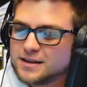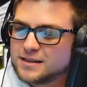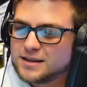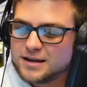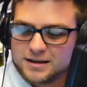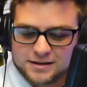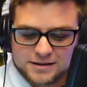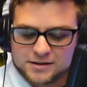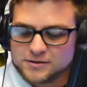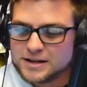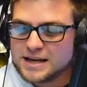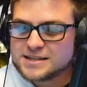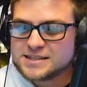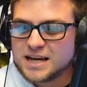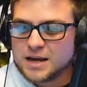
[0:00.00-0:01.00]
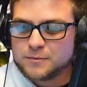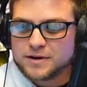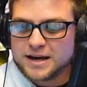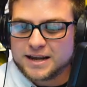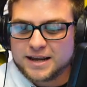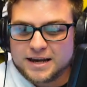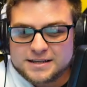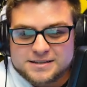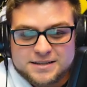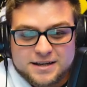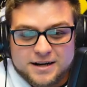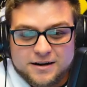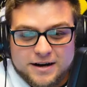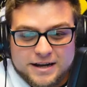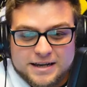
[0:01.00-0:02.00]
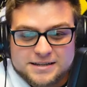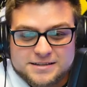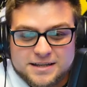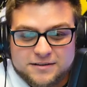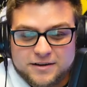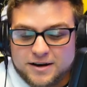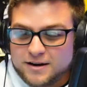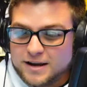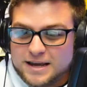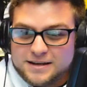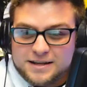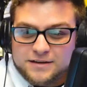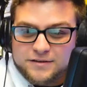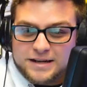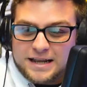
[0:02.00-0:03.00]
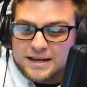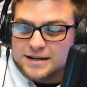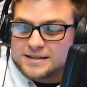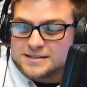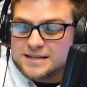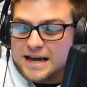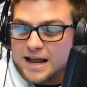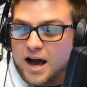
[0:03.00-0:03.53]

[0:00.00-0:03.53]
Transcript: L- until next time, I guess. You know, I guess. Devi- okay, Deviant ain't gonna slide.